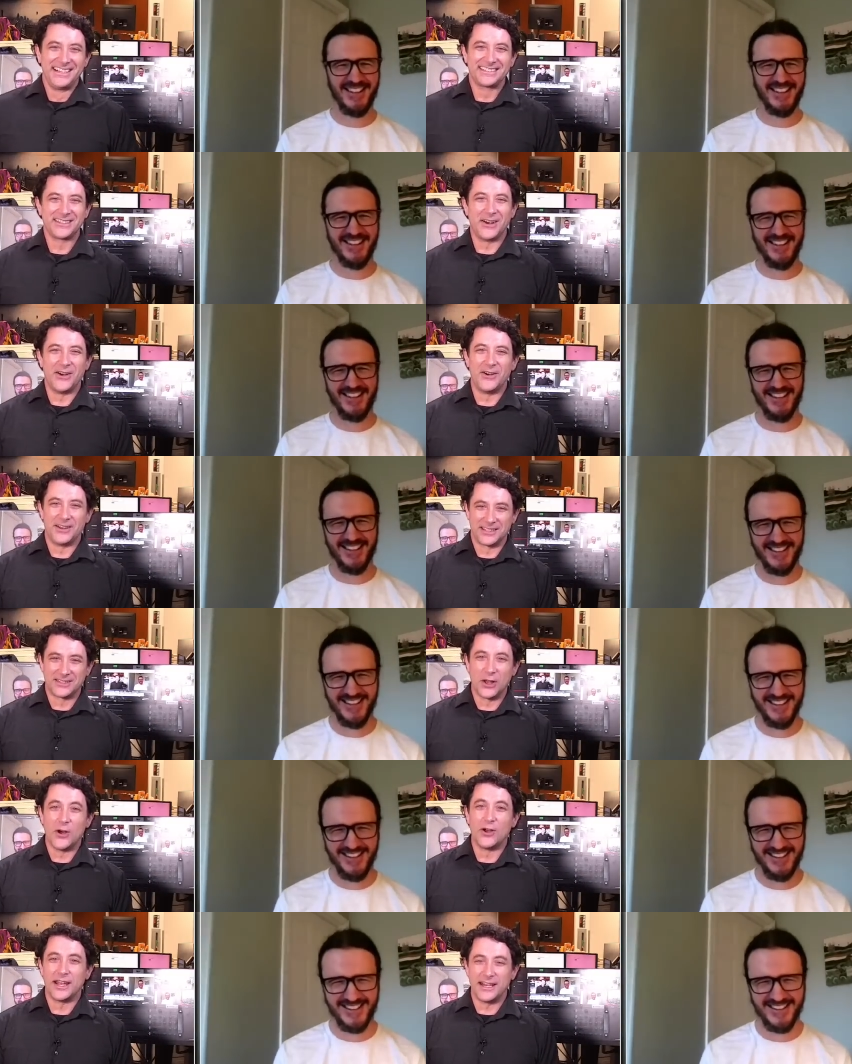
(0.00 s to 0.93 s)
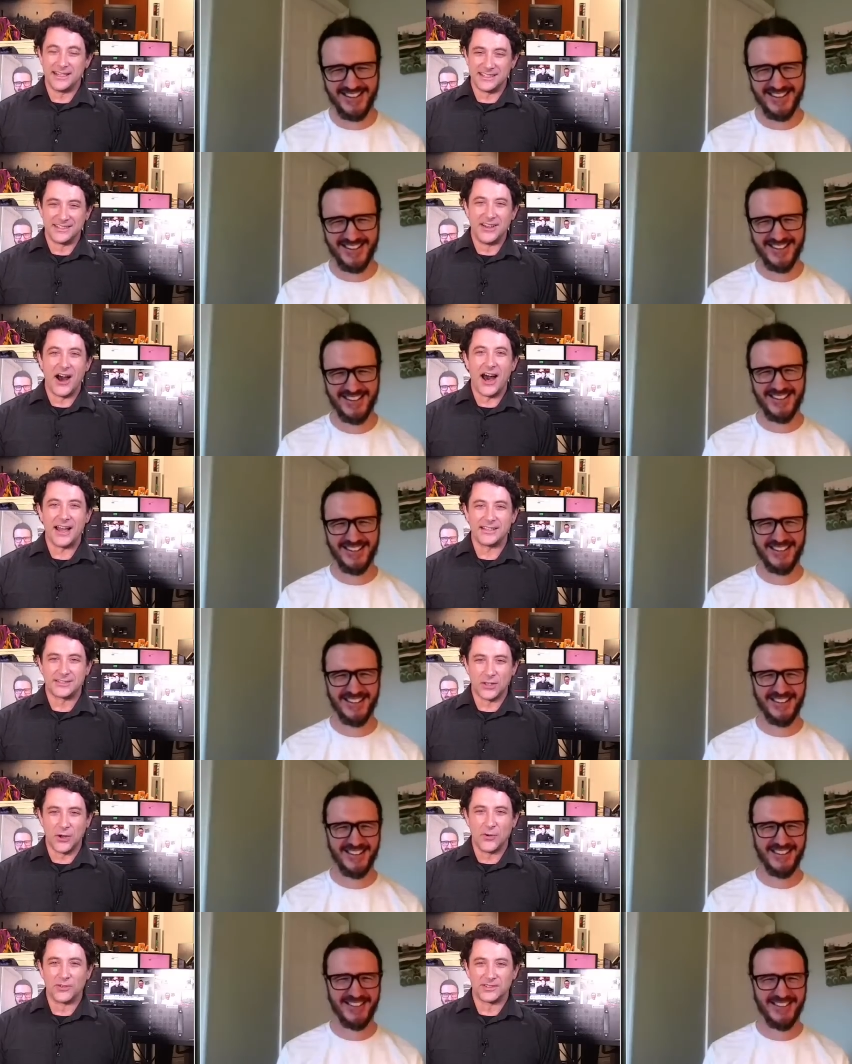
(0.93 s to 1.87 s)
Speaker 1: So it is not.
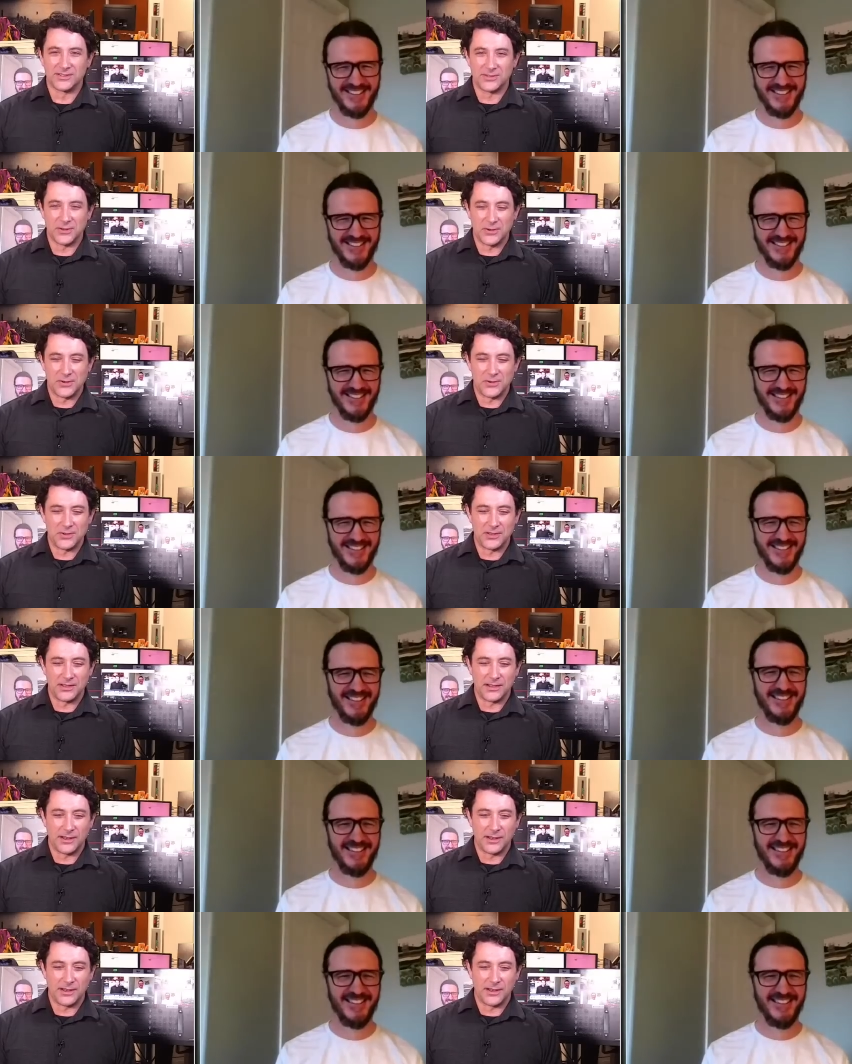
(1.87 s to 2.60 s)
So